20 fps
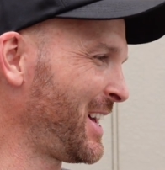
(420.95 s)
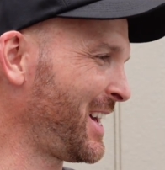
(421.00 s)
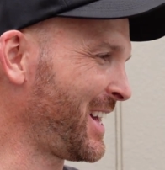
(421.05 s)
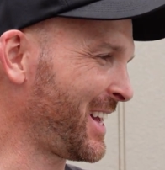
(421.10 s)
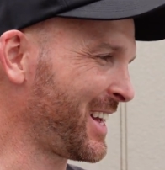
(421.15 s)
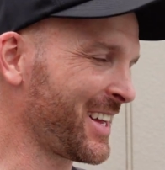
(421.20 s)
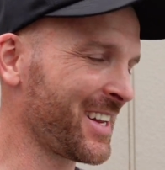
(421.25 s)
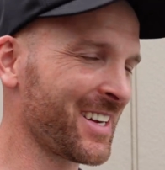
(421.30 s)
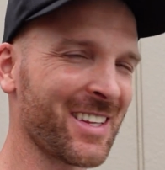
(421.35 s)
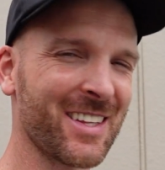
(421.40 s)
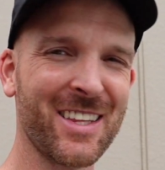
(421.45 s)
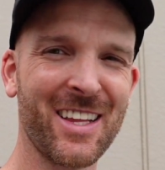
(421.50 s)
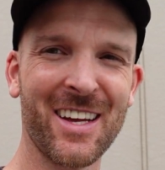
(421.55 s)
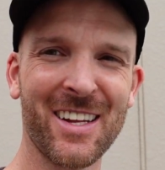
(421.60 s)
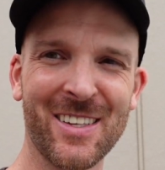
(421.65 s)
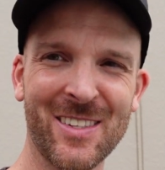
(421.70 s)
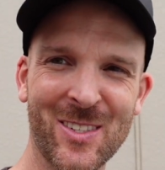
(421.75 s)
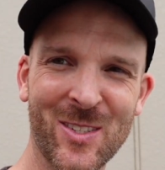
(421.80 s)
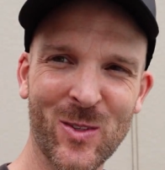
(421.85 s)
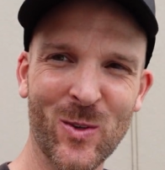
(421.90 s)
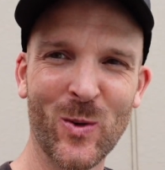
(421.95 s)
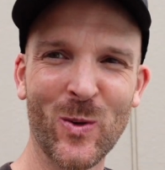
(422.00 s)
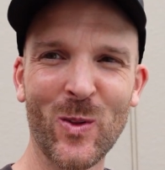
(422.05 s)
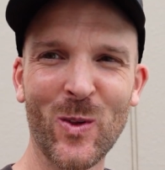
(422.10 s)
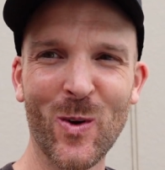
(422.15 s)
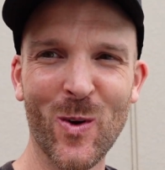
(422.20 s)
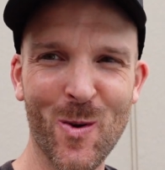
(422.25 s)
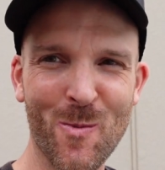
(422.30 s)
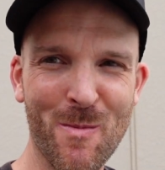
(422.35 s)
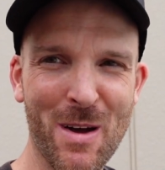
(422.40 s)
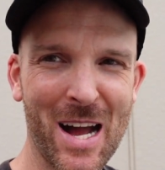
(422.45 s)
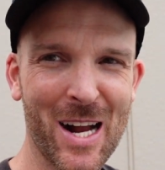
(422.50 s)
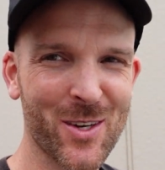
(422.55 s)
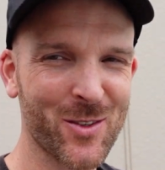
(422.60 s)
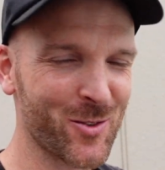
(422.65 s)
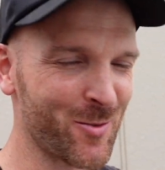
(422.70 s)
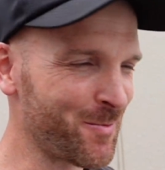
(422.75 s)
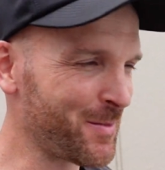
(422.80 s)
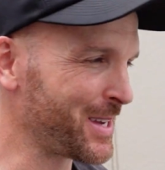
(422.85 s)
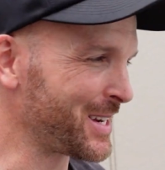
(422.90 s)
and a lot of sore lower backs
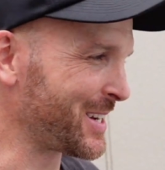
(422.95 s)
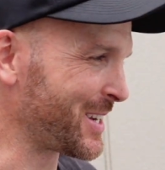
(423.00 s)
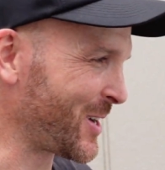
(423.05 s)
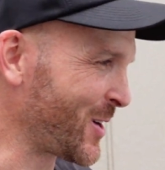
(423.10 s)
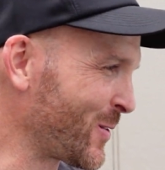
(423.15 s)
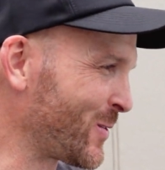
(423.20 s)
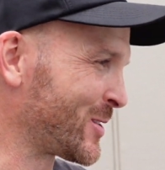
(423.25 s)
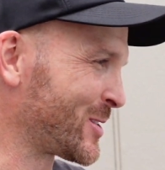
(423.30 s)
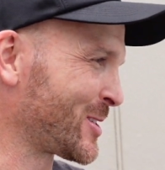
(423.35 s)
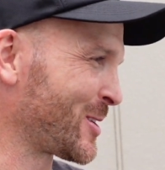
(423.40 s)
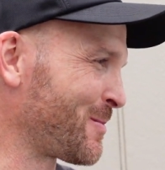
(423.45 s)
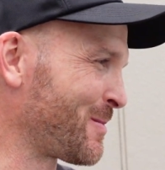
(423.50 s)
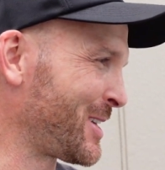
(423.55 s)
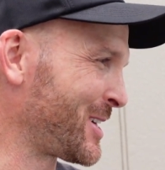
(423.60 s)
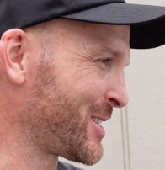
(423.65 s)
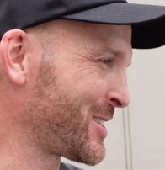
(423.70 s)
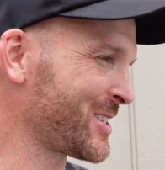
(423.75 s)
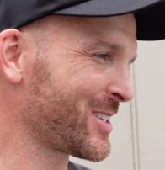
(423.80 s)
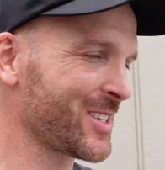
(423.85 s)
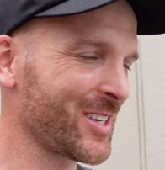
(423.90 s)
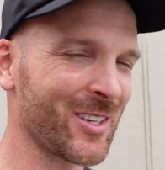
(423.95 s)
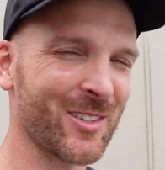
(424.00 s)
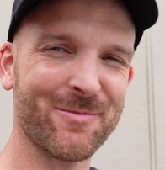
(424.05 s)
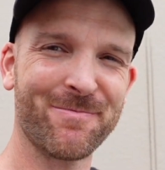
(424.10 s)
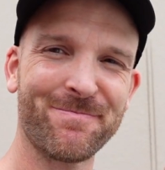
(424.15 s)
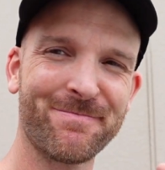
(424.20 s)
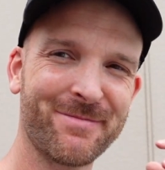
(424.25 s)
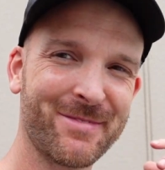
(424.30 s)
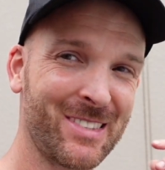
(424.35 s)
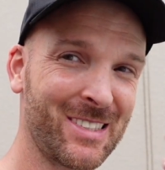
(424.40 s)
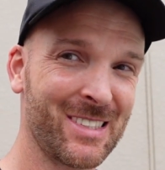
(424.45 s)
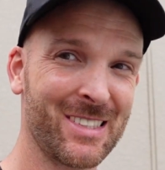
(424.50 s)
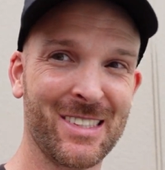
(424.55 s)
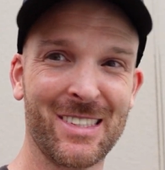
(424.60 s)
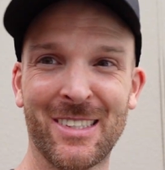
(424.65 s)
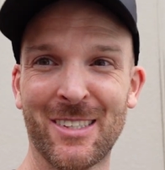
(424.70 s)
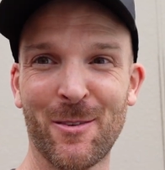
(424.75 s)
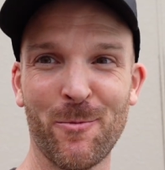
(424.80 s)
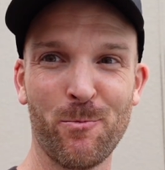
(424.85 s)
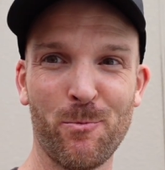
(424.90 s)
from bending over so much. So
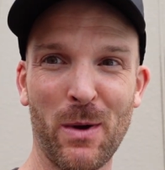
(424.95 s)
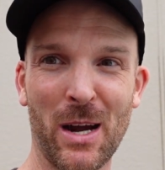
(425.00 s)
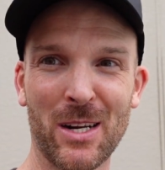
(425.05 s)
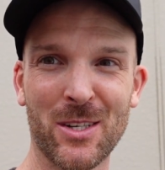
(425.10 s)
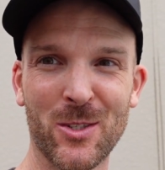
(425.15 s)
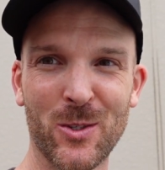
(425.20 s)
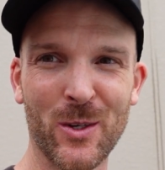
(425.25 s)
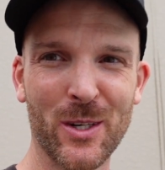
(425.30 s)
back to